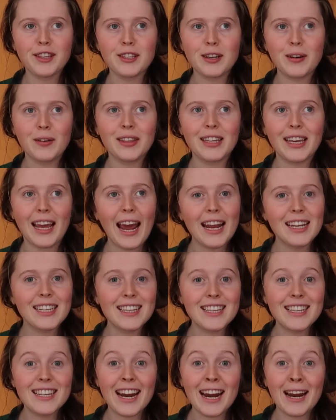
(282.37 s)
so at the end
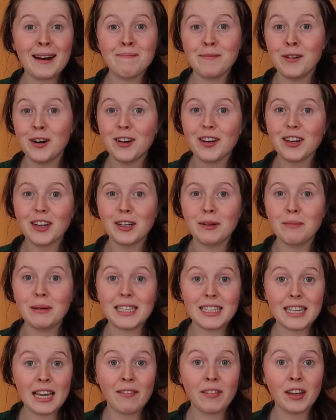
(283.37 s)
of the day I'm not going to be
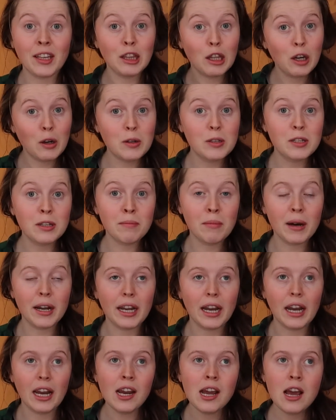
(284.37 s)
saving loads of
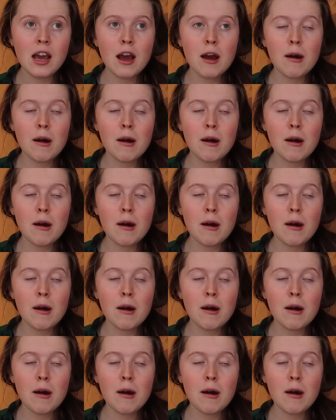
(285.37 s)
money.